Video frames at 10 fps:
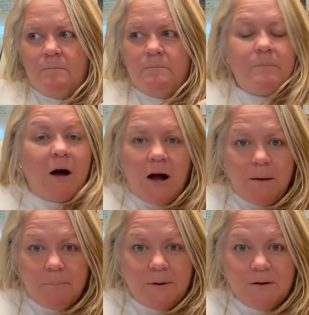
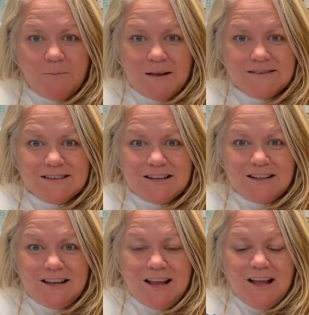pop,
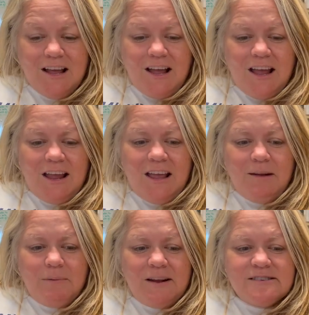basically.
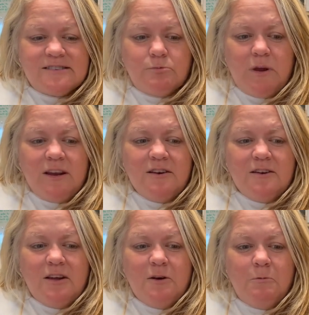But it's
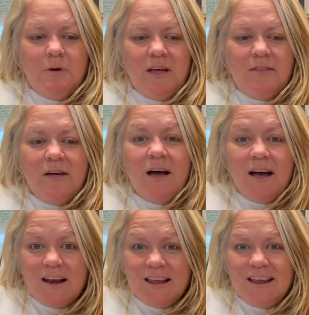sweetened with
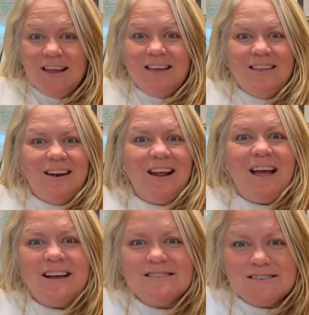honey, and then it
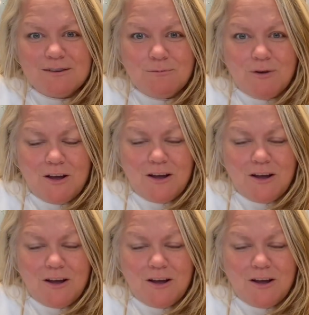has some